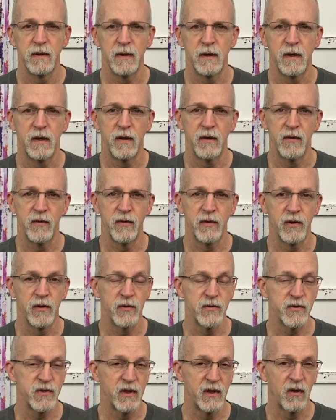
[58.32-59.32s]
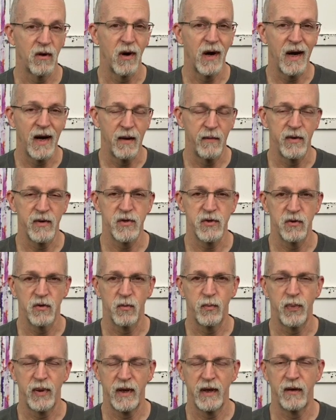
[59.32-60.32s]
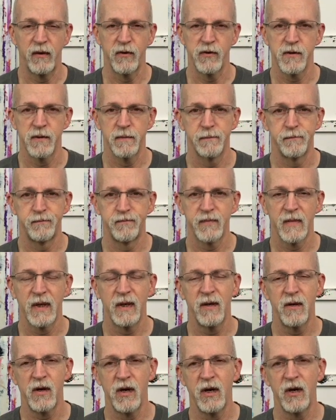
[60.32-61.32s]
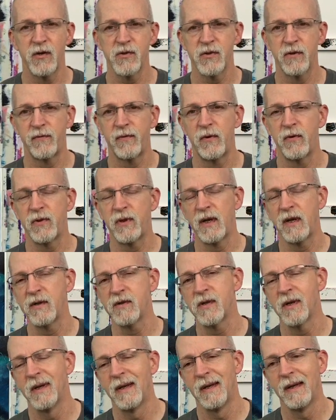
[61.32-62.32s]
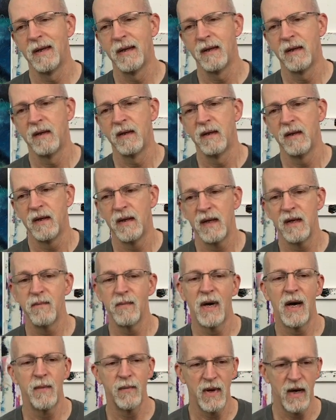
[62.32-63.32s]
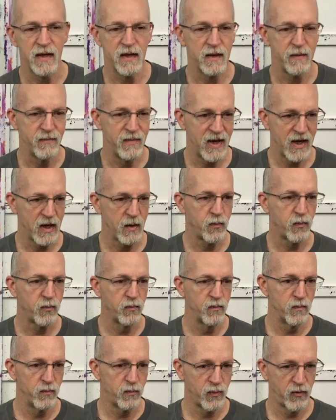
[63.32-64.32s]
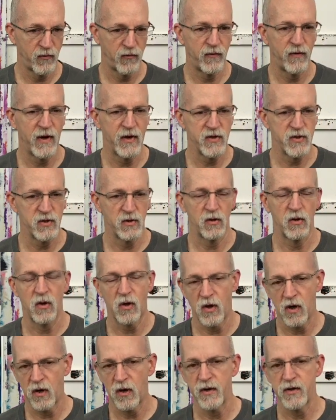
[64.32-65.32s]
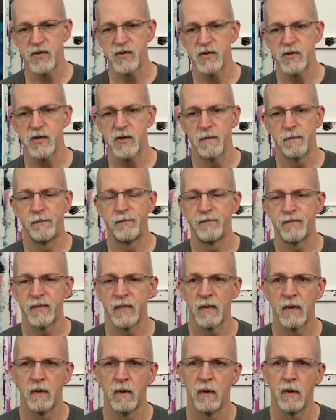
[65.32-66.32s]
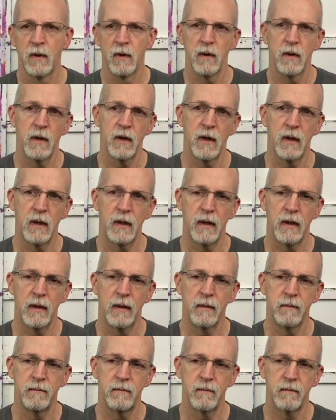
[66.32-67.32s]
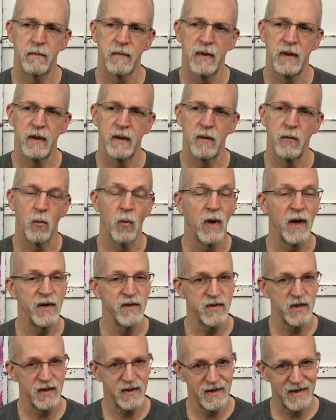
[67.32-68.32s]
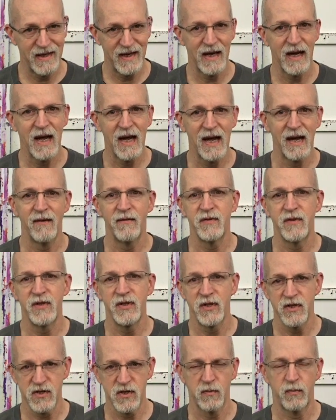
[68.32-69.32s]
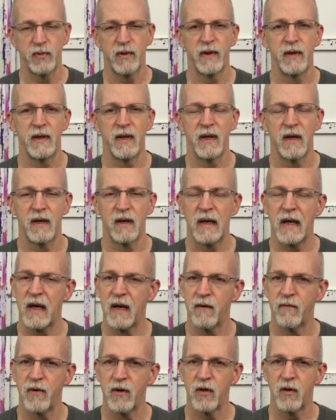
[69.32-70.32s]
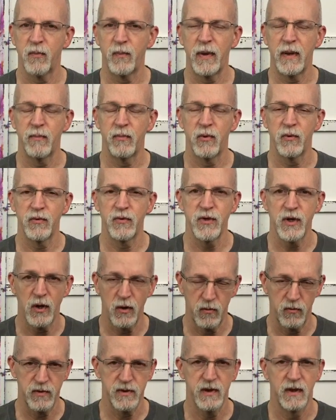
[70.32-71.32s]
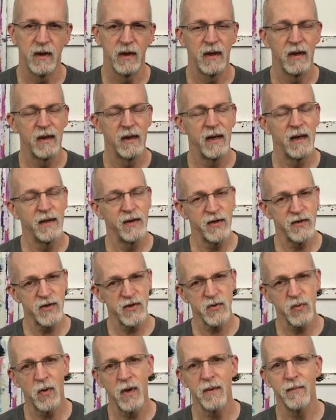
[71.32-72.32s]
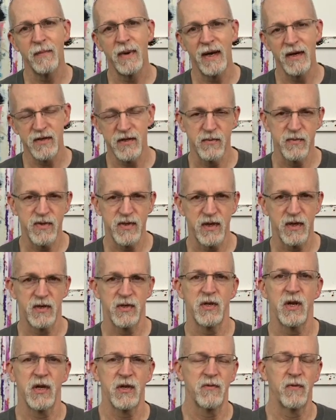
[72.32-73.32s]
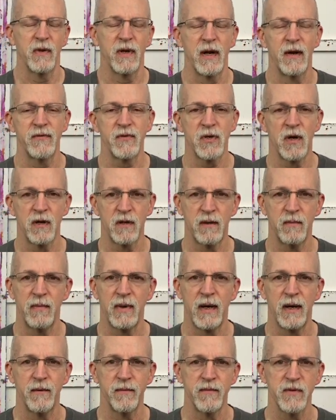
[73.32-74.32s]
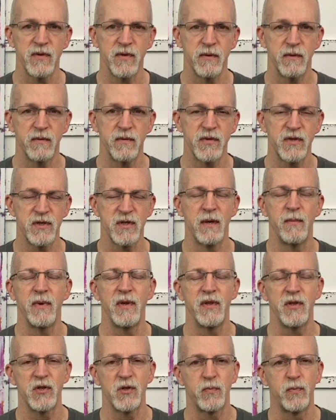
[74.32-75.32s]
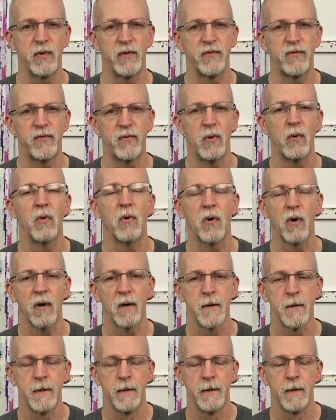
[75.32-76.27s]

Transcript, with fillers: uh, those that are amateur painters. And here's a few things in my mind that make professional artists uh, ways that they have discipline that a lot of other people don't. And this is what makes them successful. And I've talked about some of this before.